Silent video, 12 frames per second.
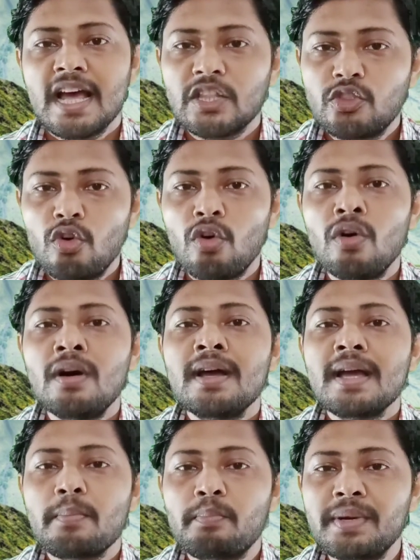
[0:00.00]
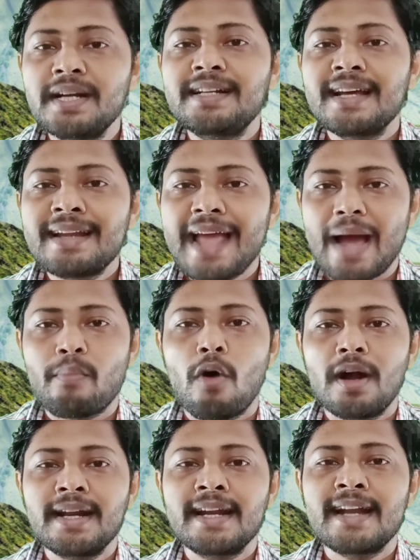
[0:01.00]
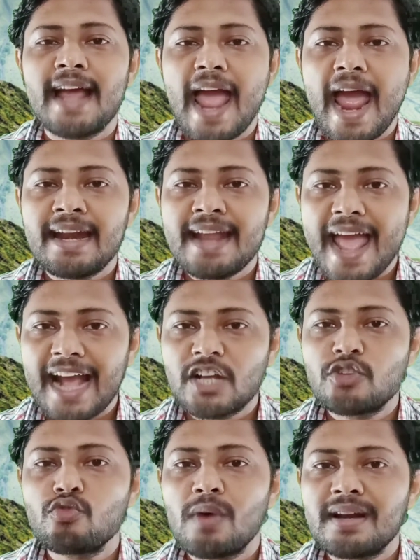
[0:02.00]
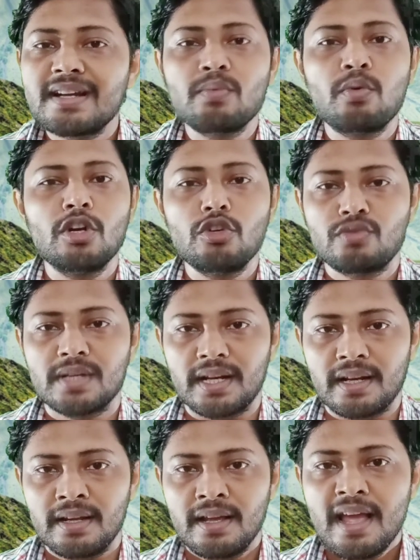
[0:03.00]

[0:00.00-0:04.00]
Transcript: Though Britain avoided an actual revolution,